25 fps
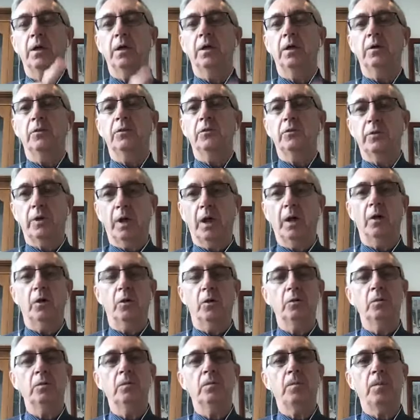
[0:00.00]

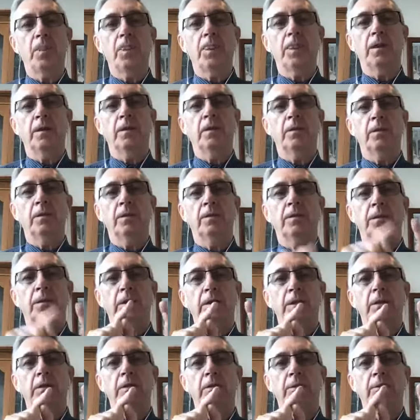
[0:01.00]
So
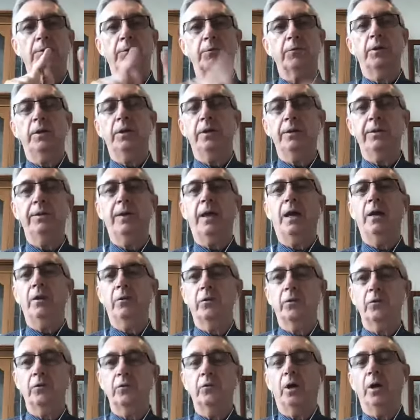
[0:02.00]
the
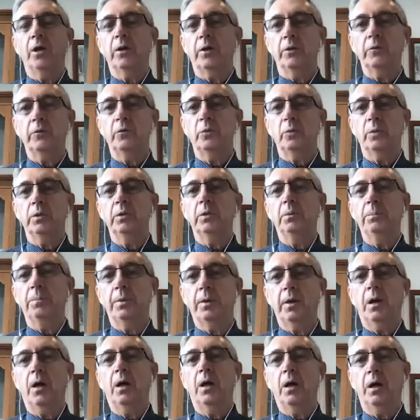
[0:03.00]
$3,000 will
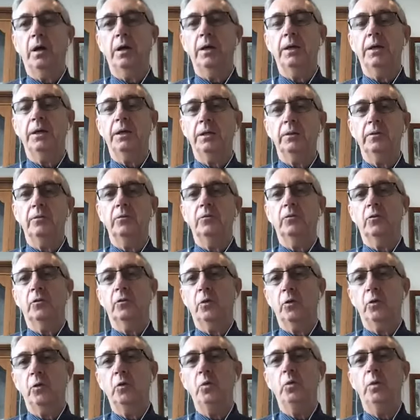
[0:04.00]
apply
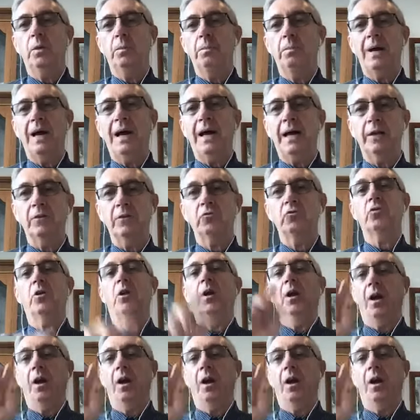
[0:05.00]
to March.